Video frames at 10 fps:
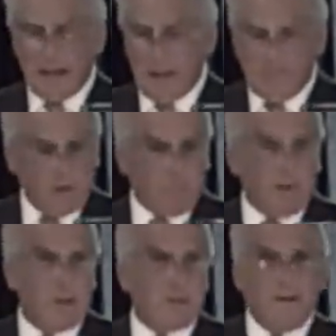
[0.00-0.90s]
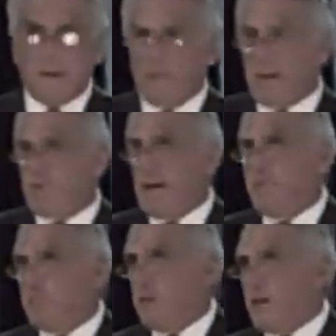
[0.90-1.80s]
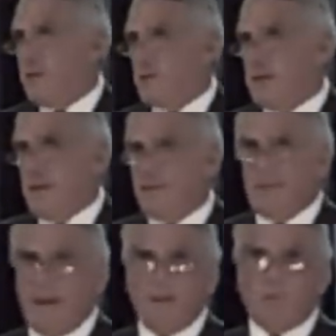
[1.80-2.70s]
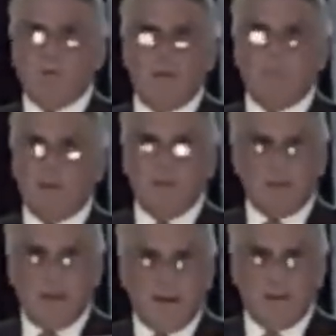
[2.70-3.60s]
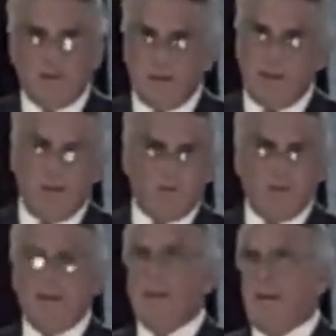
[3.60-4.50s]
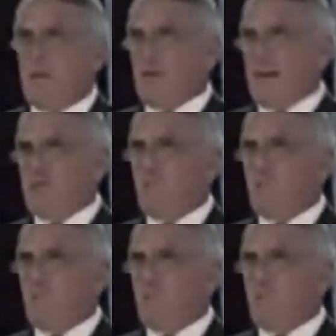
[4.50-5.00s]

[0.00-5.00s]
I'm very pleased a lot of our travel partners are here tonight as well, because they continue to test